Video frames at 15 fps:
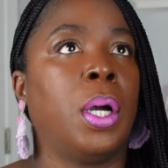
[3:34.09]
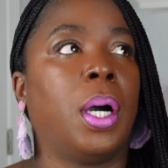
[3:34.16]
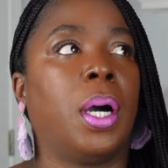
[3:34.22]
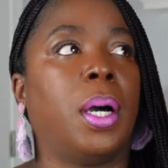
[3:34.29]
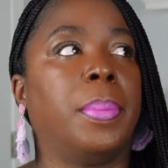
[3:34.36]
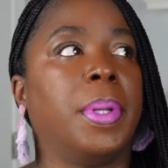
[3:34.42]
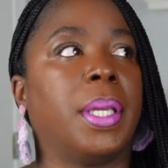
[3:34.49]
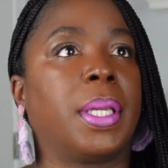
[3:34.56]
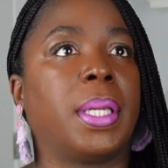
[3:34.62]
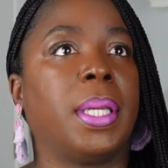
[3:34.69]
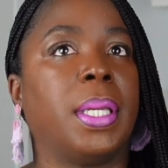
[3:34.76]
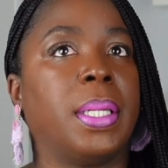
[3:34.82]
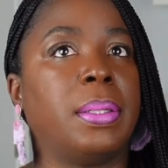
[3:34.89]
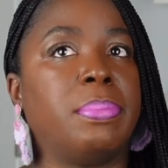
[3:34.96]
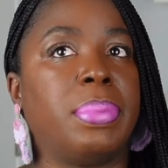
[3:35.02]
It
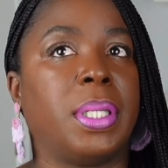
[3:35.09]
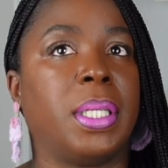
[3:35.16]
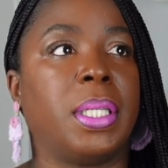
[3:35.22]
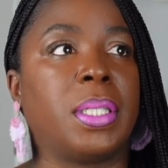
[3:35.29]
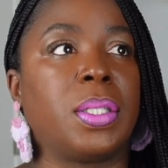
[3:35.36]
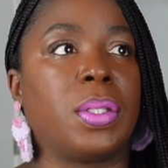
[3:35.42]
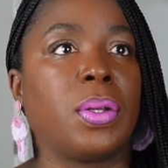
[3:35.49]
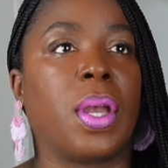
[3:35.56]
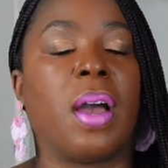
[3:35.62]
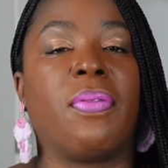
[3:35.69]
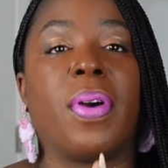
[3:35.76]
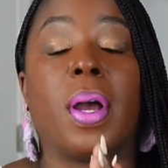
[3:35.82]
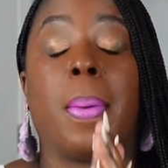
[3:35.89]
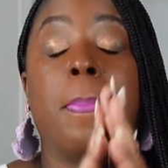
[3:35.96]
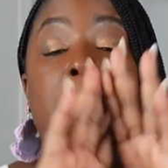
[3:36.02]
could be to
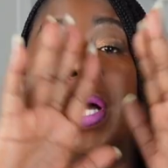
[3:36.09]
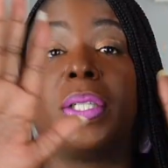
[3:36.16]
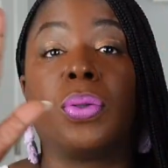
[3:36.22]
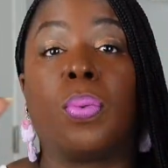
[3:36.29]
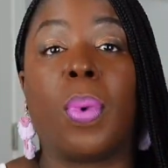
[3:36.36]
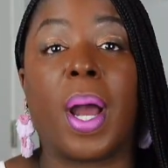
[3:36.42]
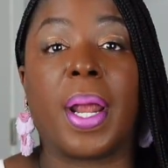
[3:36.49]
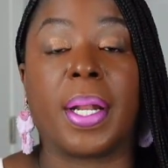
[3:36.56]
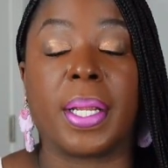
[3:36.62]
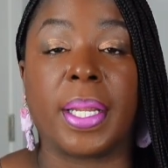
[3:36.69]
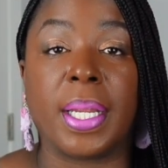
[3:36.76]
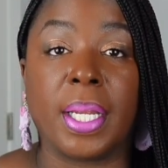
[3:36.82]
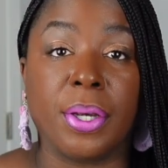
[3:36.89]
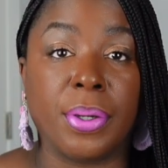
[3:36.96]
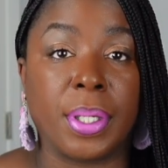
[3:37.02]
cover a much wider
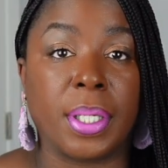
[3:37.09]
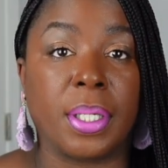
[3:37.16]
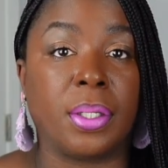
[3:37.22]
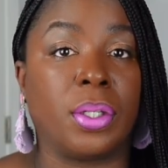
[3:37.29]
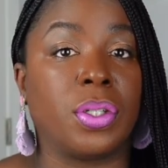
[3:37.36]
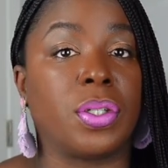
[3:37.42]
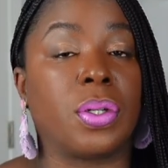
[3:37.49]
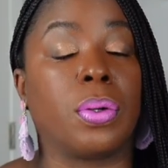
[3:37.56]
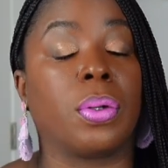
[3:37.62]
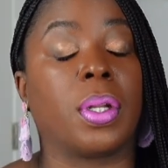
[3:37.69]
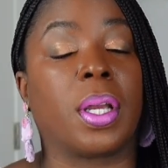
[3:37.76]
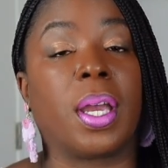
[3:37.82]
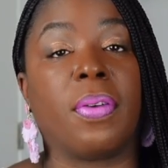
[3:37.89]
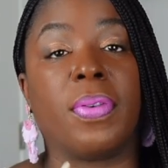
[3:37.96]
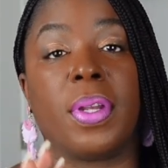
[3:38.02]
area. You're still going to
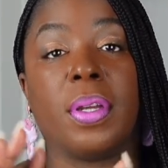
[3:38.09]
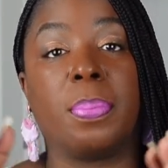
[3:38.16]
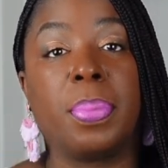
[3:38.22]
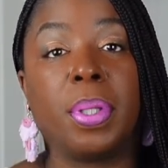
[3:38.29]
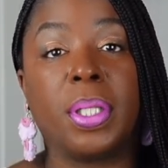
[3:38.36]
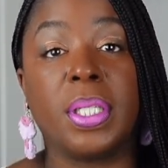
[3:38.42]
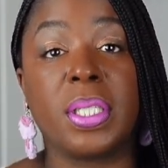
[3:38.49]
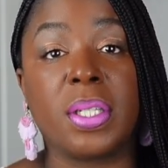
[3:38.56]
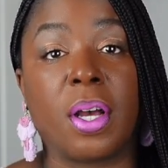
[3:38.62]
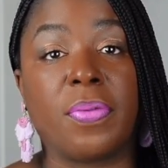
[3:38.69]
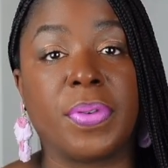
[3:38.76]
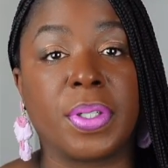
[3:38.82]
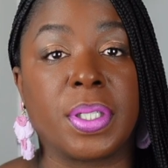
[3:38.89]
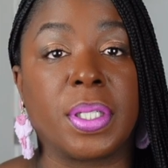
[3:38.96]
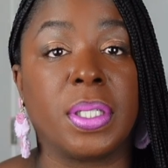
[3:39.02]
cover your police
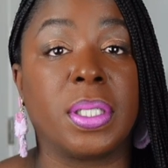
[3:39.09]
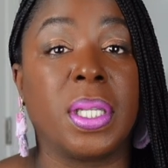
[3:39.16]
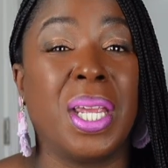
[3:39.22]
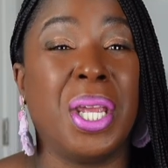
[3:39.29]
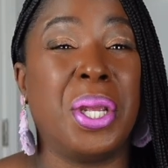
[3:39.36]
officers.